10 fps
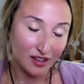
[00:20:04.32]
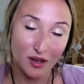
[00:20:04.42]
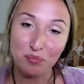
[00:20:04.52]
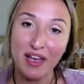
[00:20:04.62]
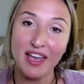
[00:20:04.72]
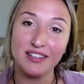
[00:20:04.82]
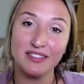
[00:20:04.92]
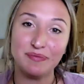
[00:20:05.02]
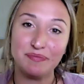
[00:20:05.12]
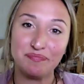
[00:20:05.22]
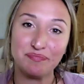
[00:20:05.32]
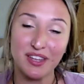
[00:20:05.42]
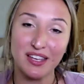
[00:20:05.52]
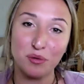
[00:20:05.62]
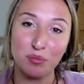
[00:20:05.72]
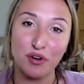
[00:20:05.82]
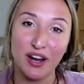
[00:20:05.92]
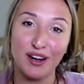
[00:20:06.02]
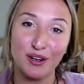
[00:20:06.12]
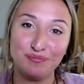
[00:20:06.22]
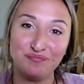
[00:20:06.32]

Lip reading: A pen and a prayer.